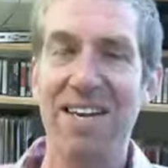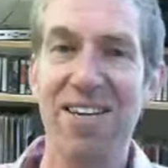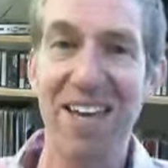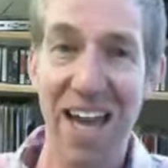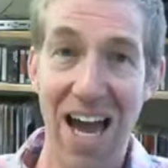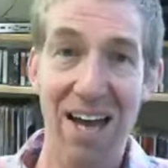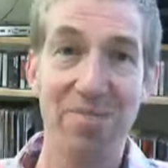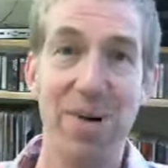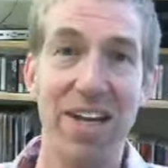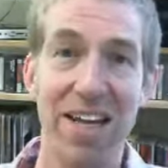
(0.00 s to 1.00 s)
It's a cat,
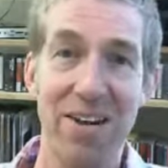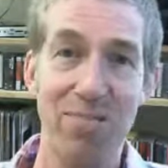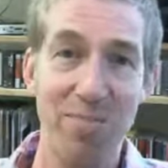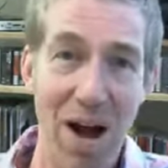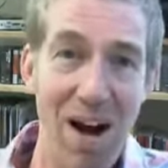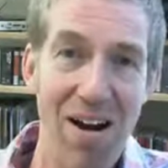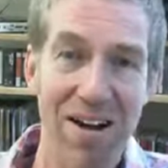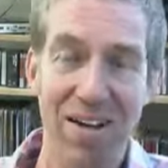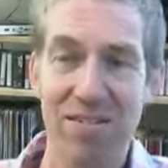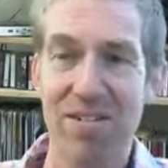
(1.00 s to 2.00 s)
but it can
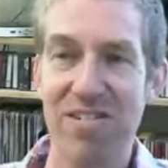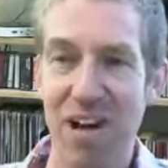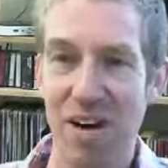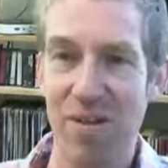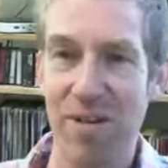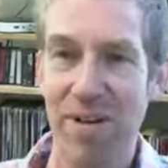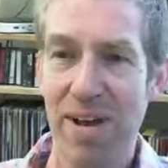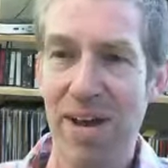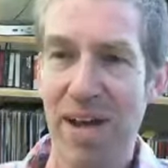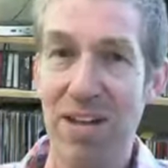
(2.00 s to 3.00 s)
bark. So
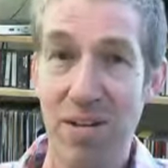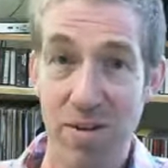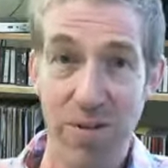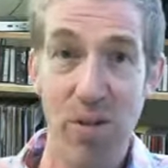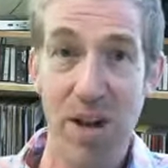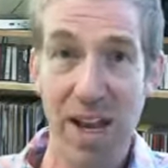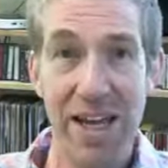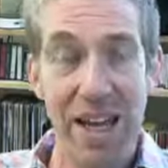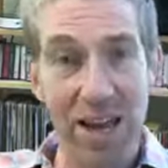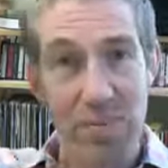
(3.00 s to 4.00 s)
it's a
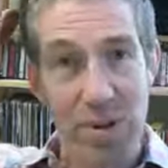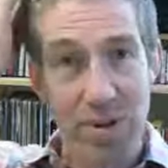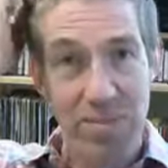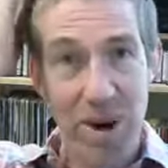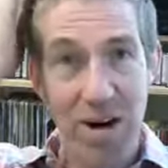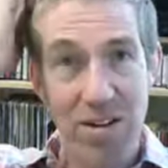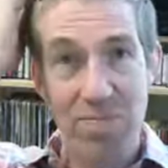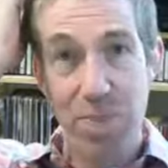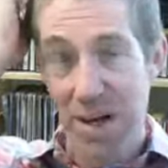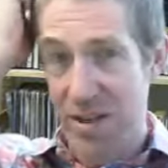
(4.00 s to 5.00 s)
four-legged animal that barks,
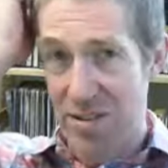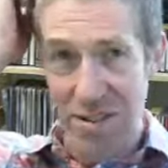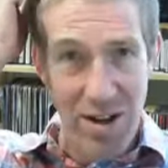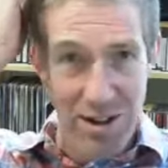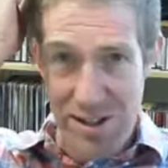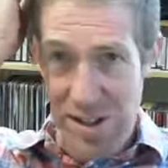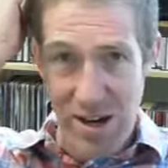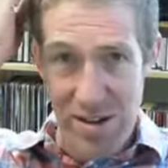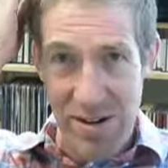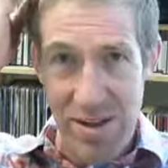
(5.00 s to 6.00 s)
but it's not a
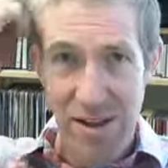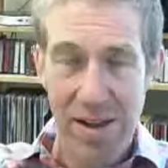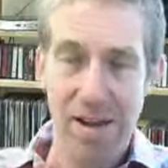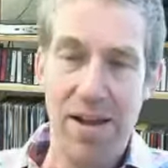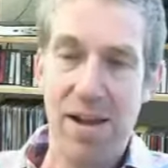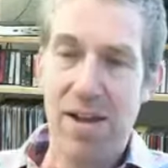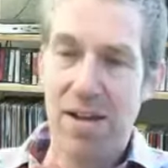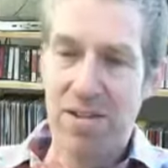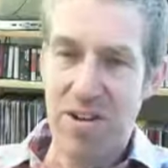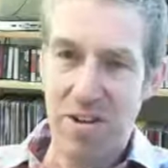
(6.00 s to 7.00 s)
dog.
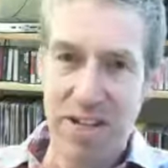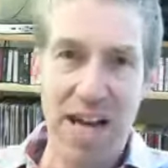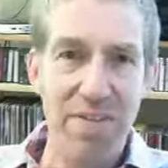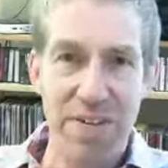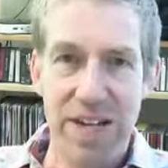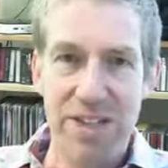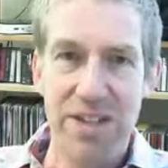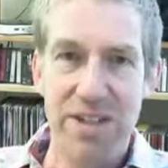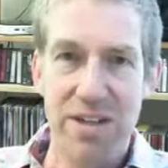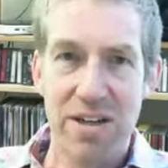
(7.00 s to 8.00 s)
So the
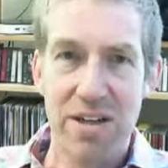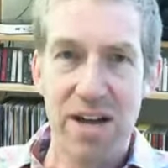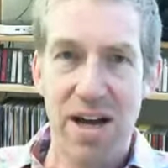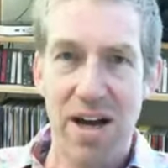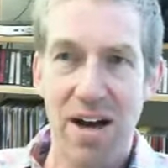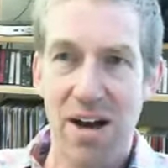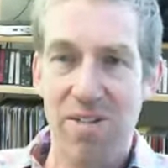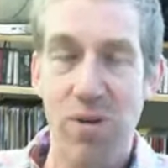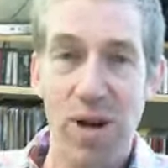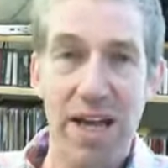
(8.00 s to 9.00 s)
definition, a
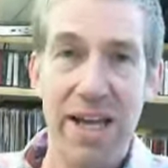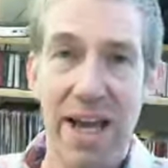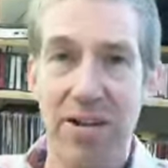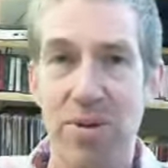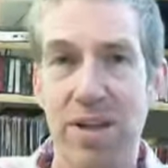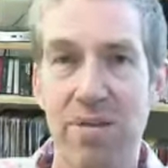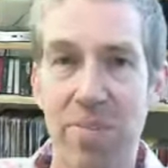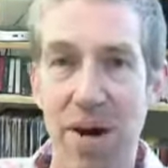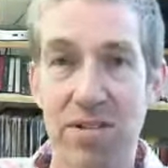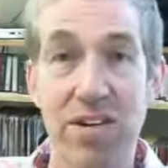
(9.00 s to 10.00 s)
four-legged animal that
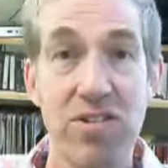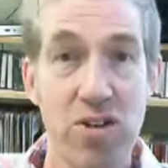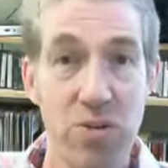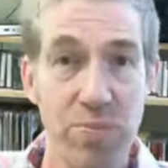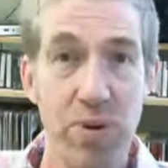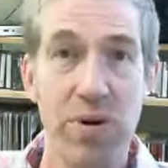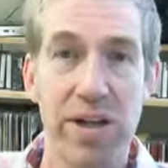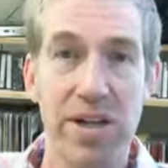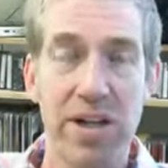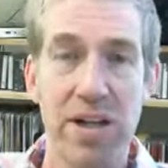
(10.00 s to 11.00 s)
barks, is too broad.
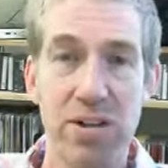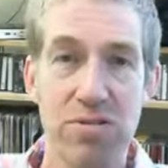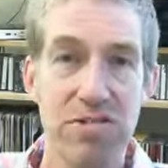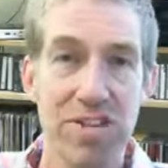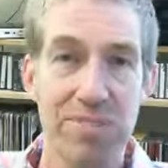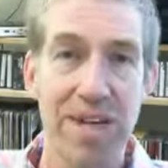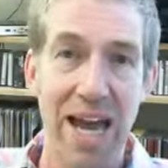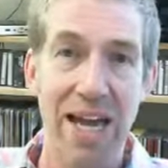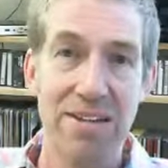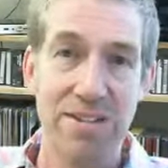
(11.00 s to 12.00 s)
It includes some
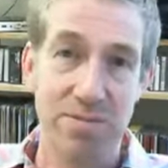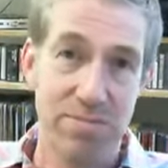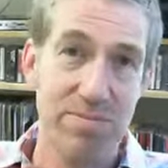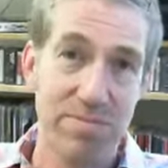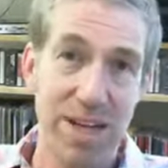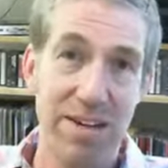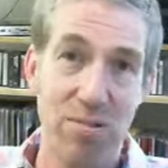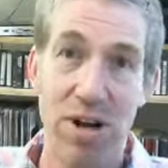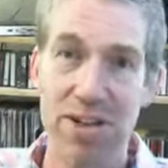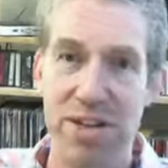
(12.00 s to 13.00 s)
cats in
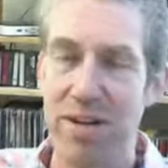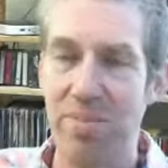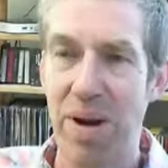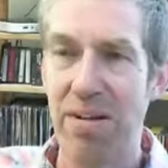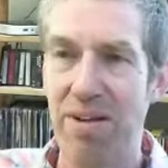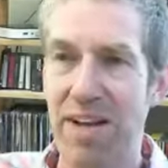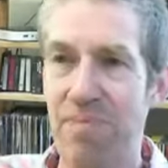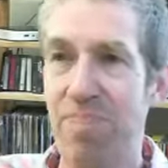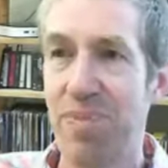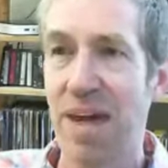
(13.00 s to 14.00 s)
Russia, apparently.
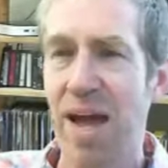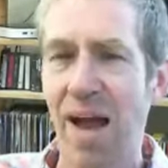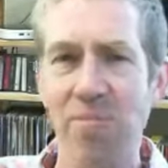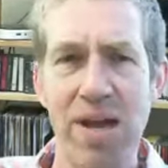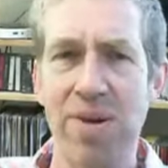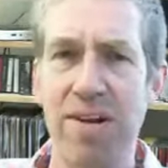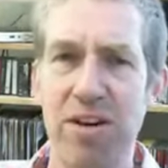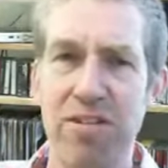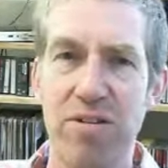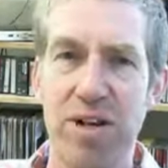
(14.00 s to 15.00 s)
And maybe it
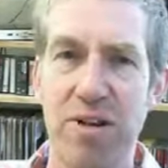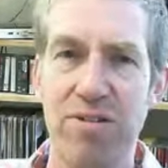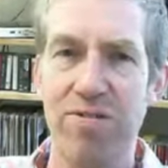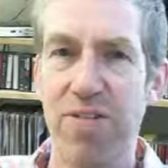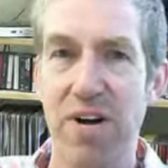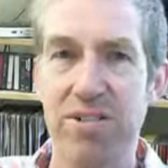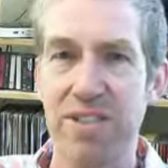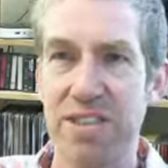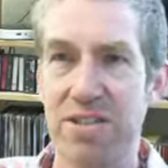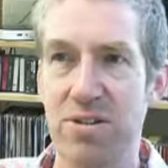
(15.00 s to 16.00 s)
also includes
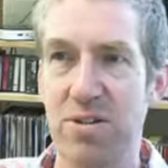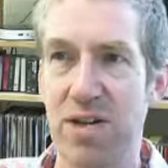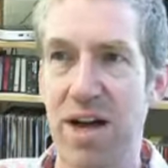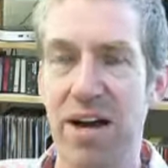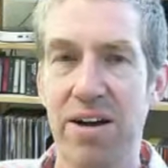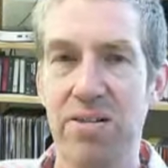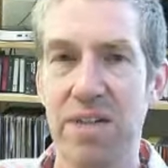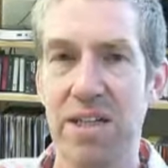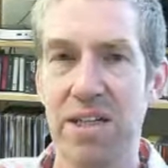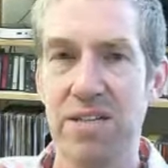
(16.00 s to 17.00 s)
foxes or
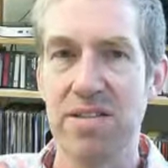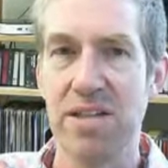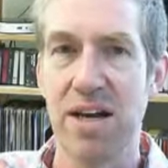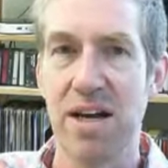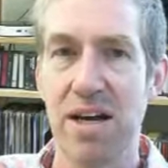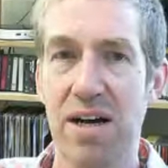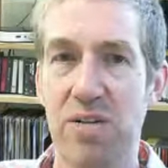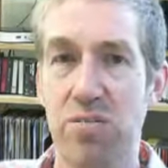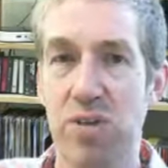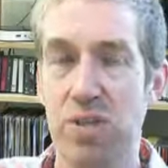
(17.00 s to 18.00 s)
coyotes,
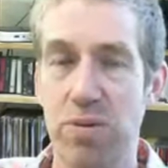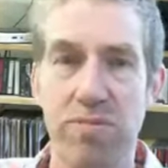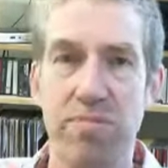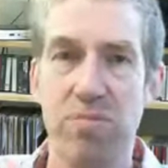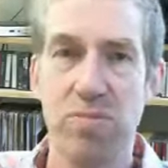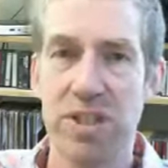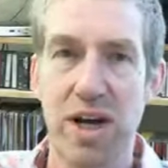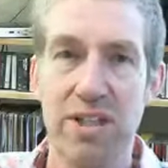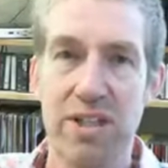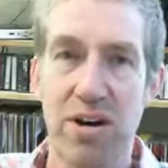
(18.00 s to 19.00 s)
which
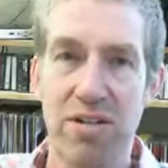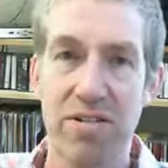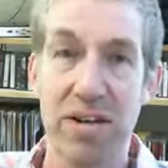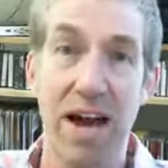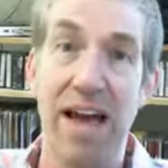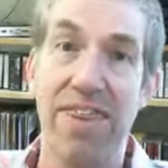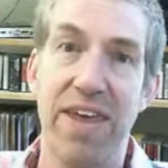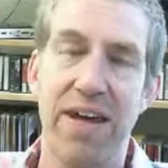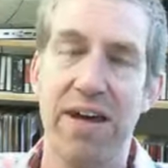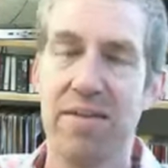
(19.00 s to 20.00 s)
aren't dogs, I
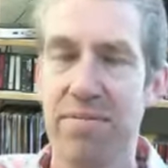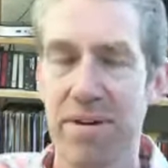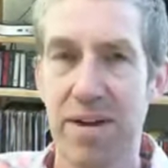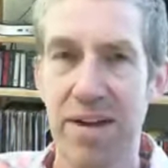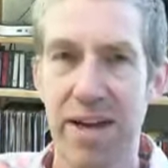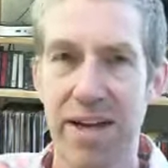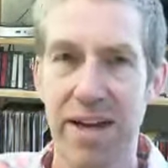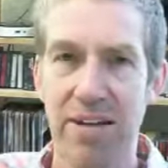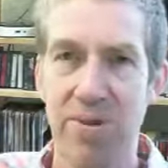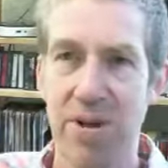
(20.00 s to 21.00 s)
think.
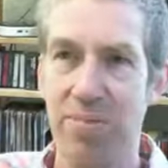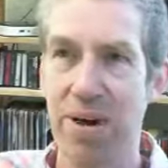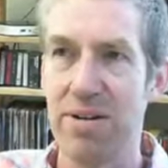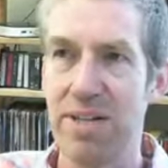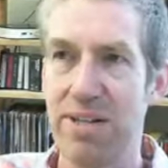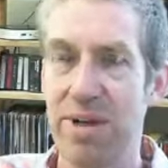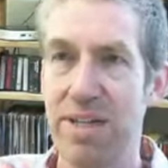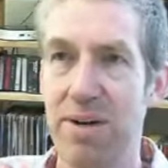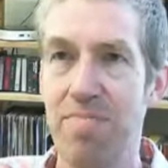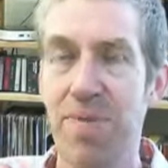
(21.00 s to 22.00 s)
Again, I'm not a biology
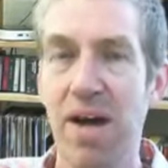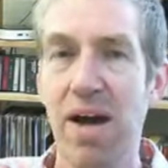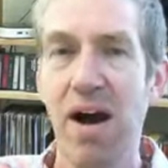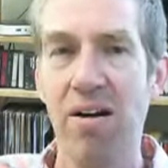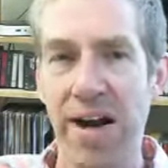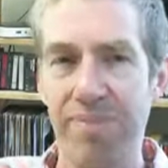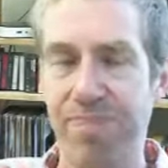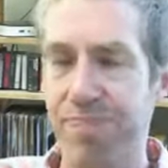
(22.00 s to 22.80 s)
major. All right.